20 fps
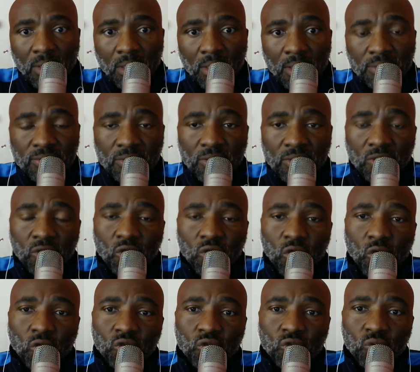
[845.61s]
still
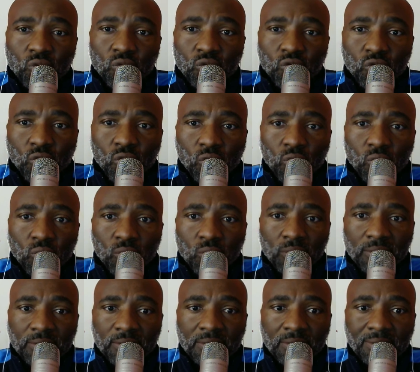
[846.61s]
go to
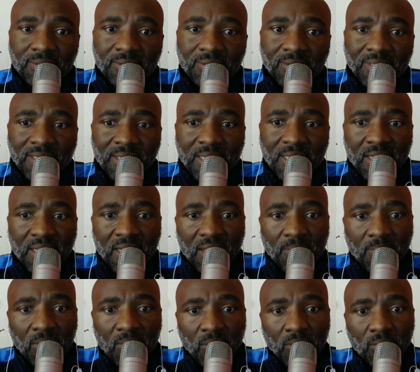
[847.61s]
schools in their
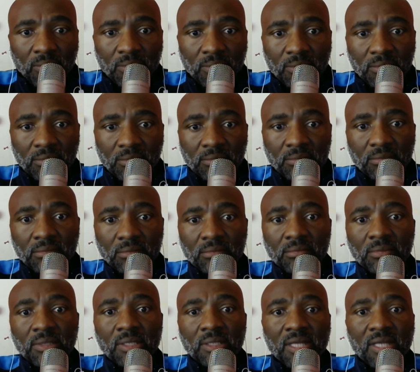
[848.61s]
neighborhood,
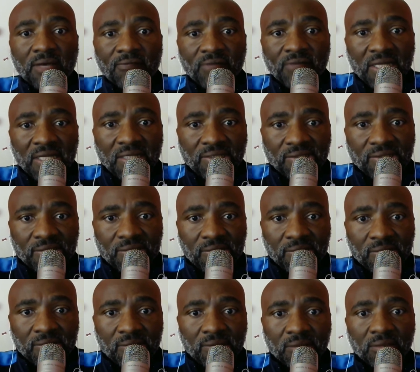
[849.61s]
in their
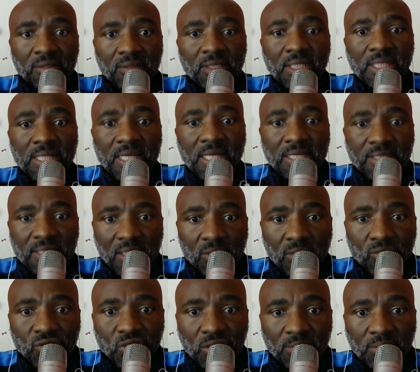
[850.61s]
villages, in their
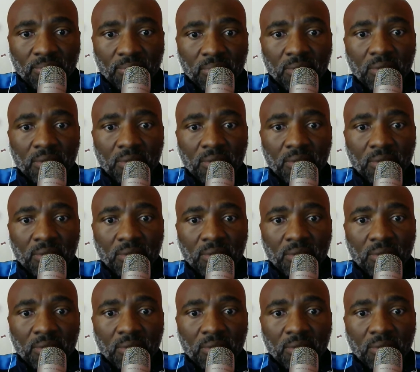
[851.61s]
township.